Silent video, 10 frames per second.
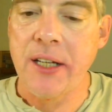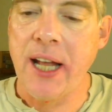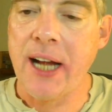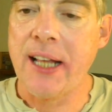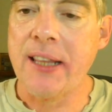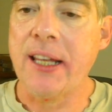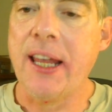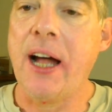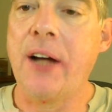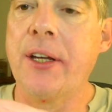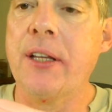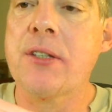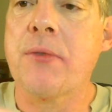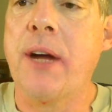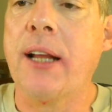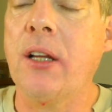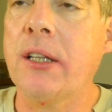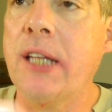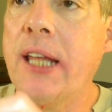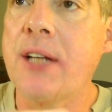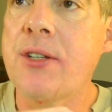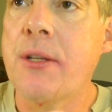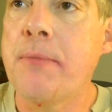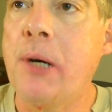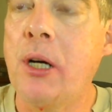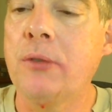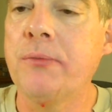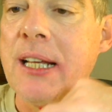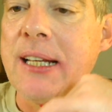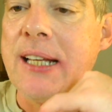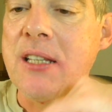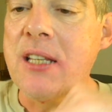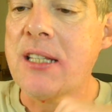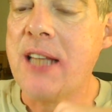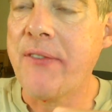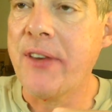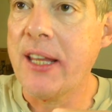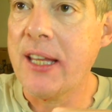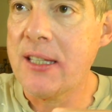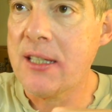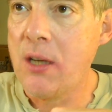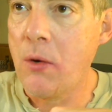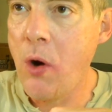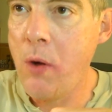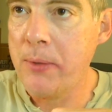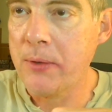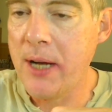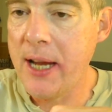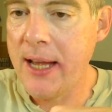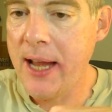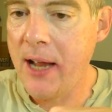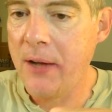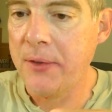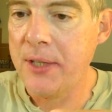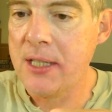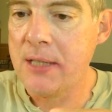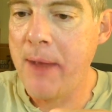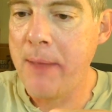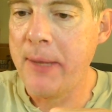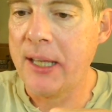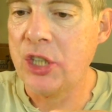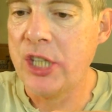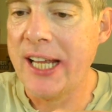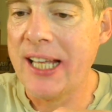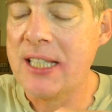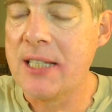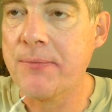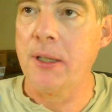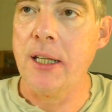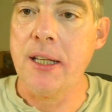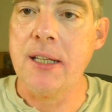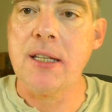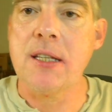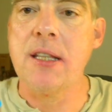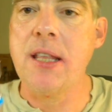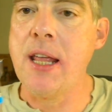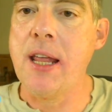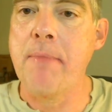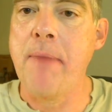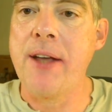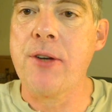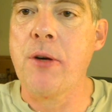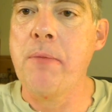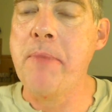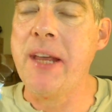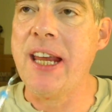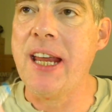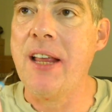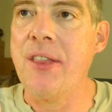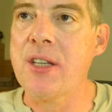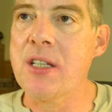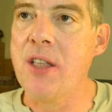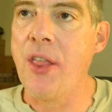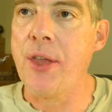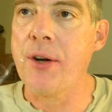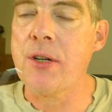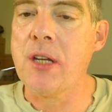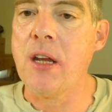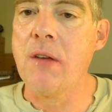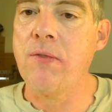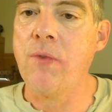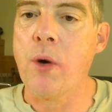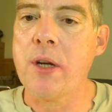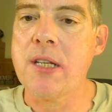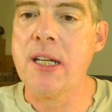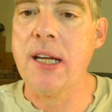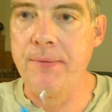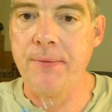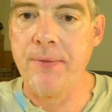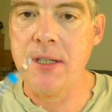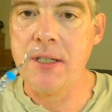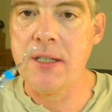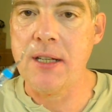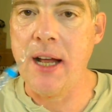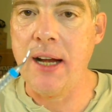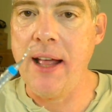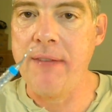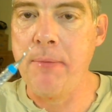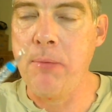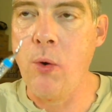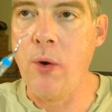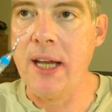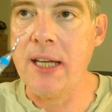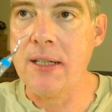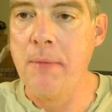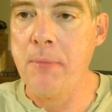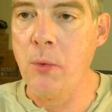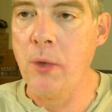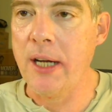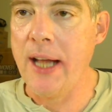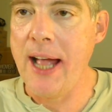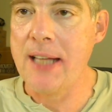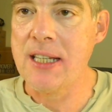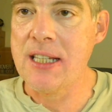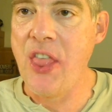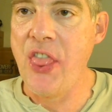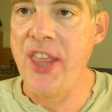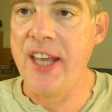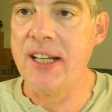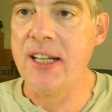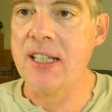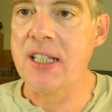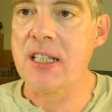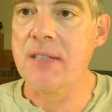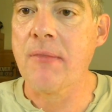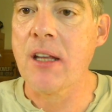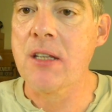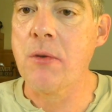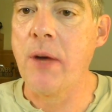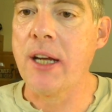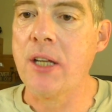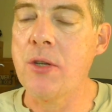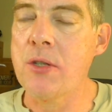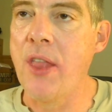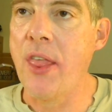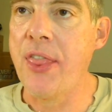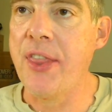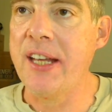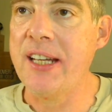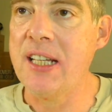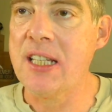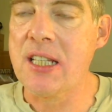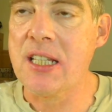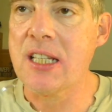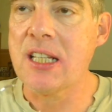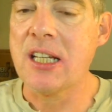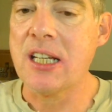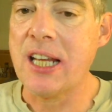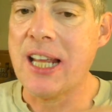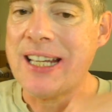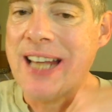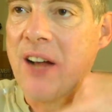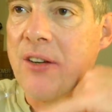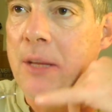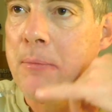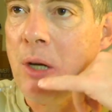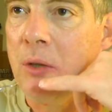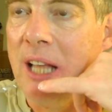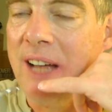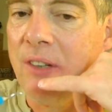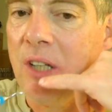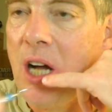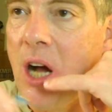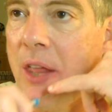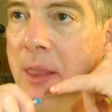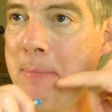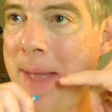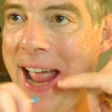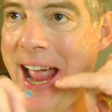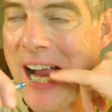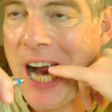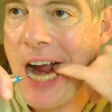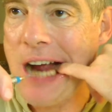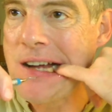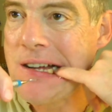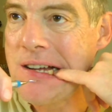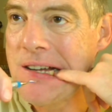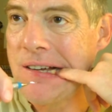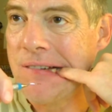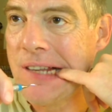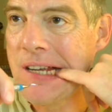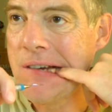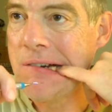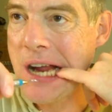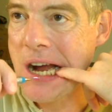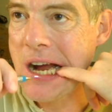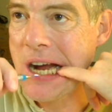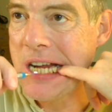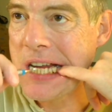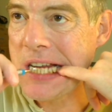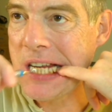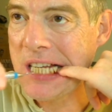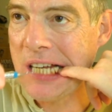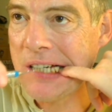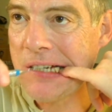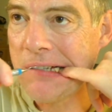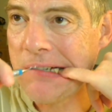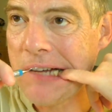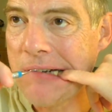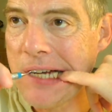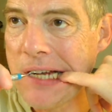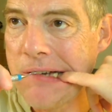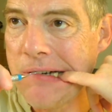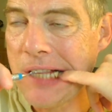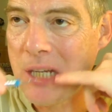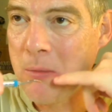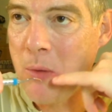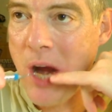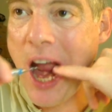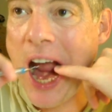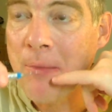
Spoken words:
you got to get the calculus right along the edge of the bone. Now, since everything is so open right now, this is my big chance. This is the Micro Mini. This is the 1314. This does not have a point, but what it has is thinness. So I can use the thinness to get down to the bone level on the back of the tooth. See, essentially what I want to do at this point